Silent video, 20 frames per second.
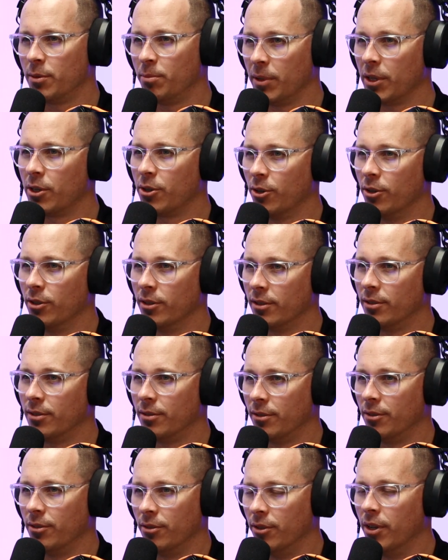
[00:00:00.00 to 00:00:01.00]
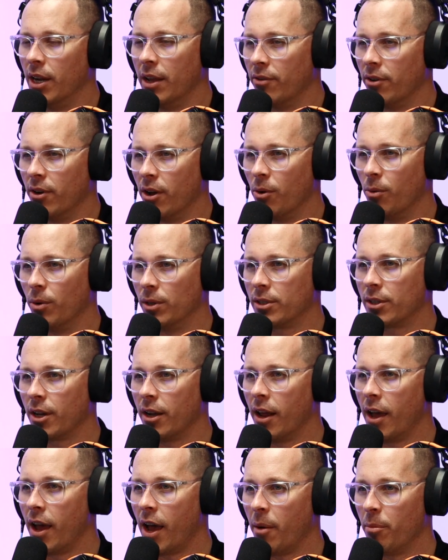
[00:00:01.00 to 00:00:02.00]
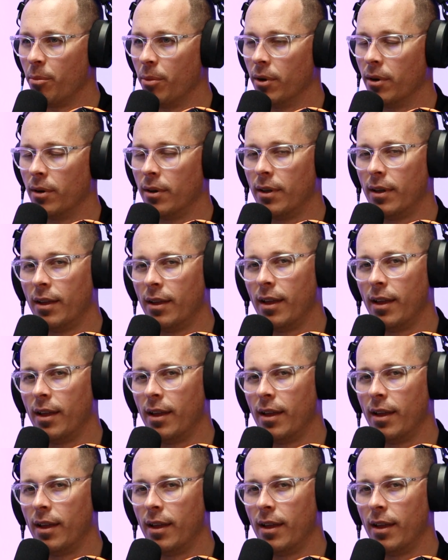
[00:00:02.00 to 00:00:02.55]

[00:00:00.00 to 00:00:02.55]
because you never know what's going to happen.